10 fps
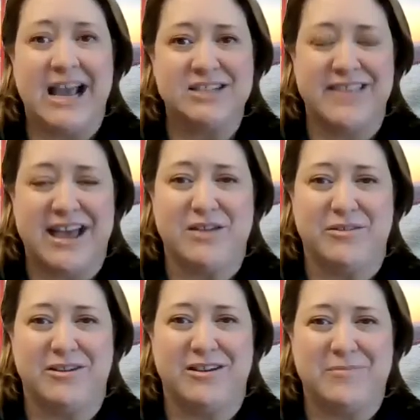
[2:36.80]
on that
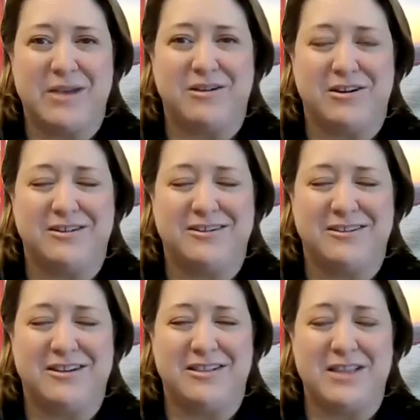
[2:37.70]
about our
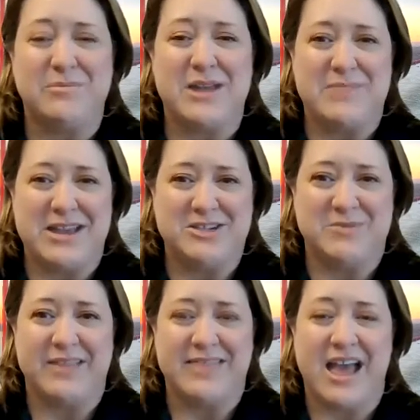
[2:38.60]
alumni page
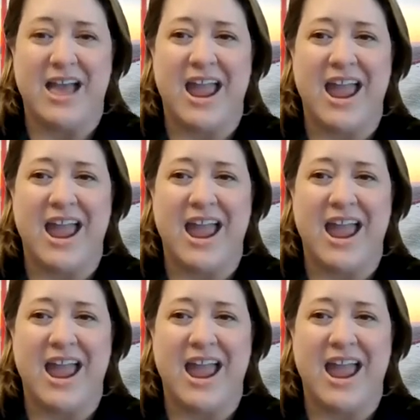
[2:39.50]
about that,